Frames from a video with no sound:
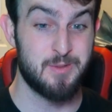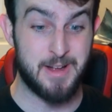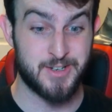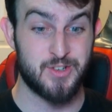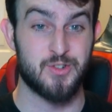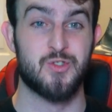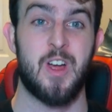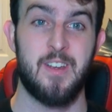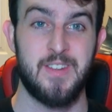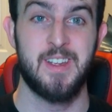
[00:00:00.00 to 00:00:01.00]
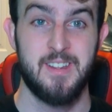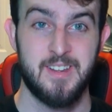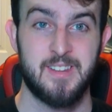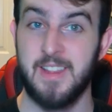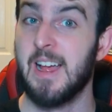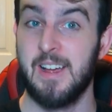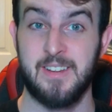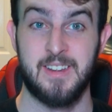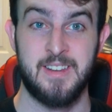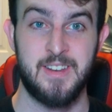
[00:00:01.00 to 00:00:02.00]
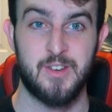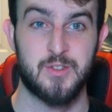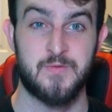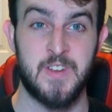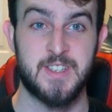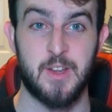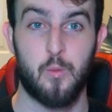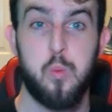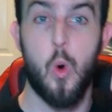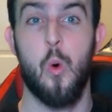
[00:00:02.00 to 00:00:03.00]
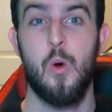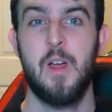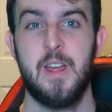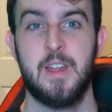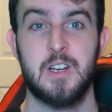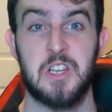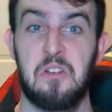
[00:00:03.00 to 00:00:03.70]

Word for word: I mean, could you imagine you're driving that, uh, and then your fist like whoa,